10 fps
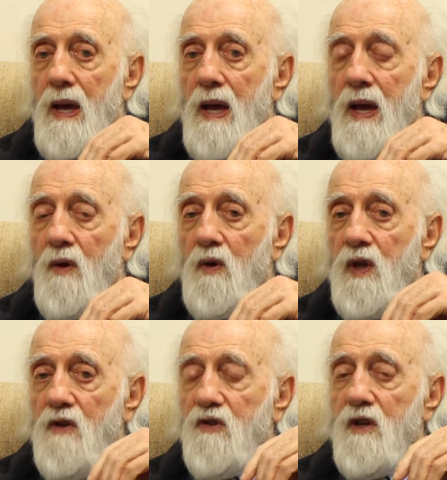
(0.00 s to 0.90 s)
And
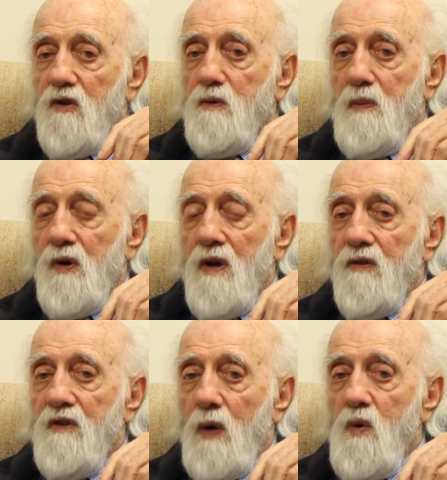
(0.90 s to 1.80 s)
this
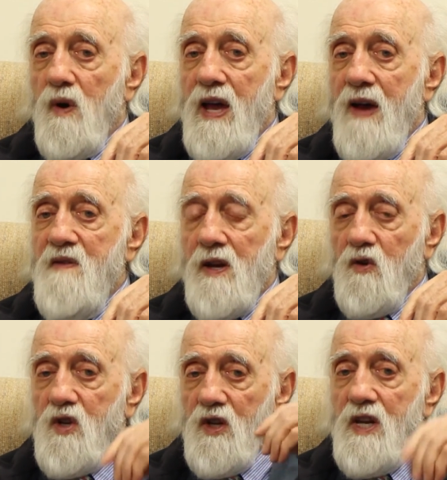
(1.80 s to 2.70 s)
experience that we're having
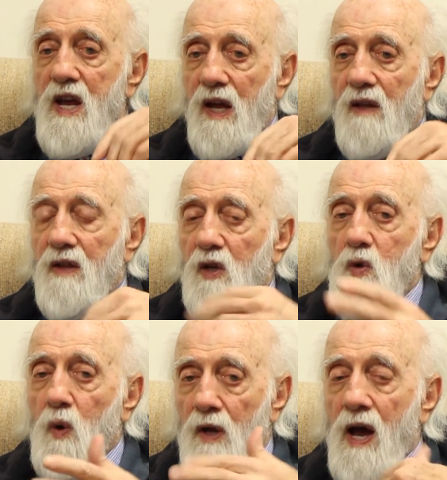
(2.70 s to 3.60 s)
today, that
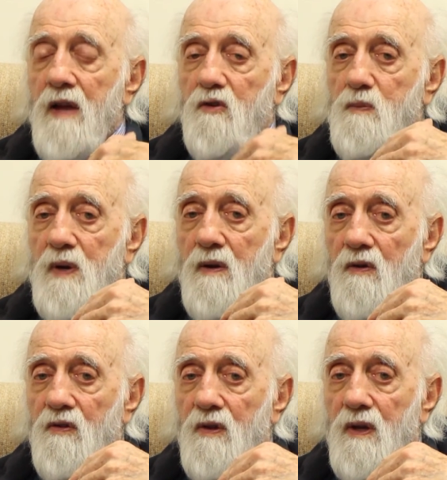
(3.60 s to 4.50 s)
you and I
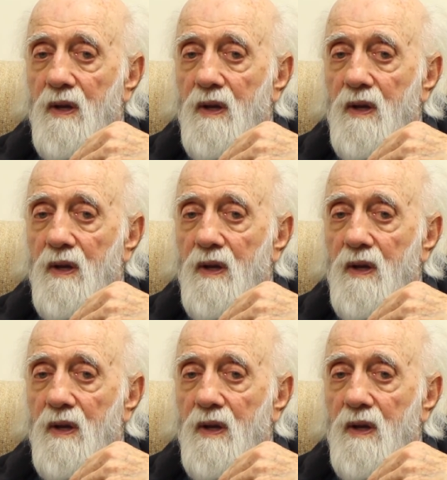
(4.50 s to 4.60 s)
experience,